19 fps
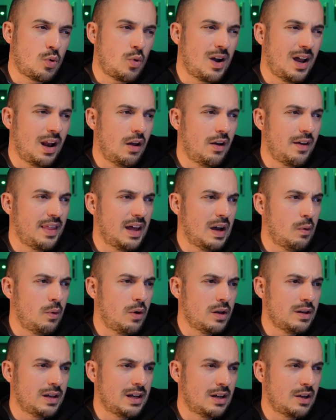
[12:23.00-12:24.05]
quite like that
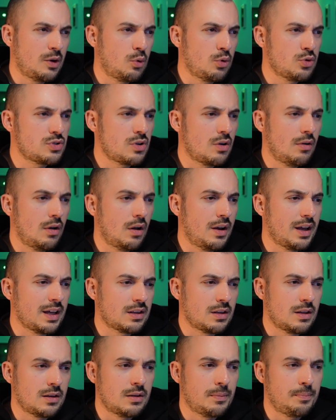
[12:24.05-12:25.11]
one, and I also like
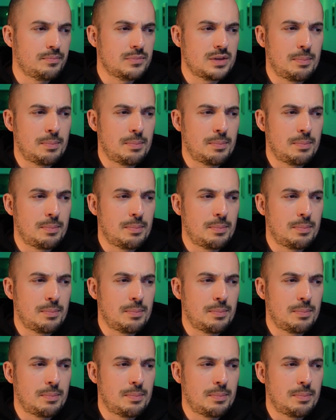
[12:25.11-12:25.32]
the,